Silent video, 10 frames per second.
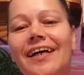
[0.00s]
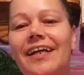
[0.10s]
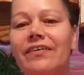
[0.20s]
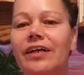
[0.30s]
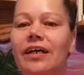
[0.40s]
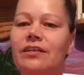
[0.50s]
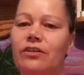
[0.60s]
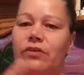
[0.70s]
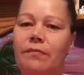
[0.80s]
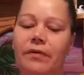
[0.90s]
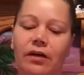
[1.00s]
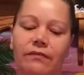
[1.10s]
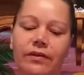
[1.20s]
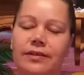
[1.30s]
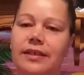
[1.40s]
Anyway, I took the wrapping
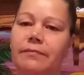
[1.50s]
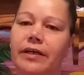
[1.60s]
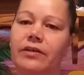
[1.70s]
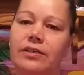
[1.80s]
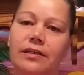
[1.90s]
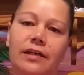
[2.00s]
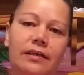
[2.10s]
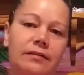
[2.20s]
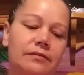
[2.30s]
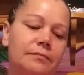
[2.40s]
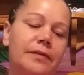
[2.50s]
off it because it had my address on it,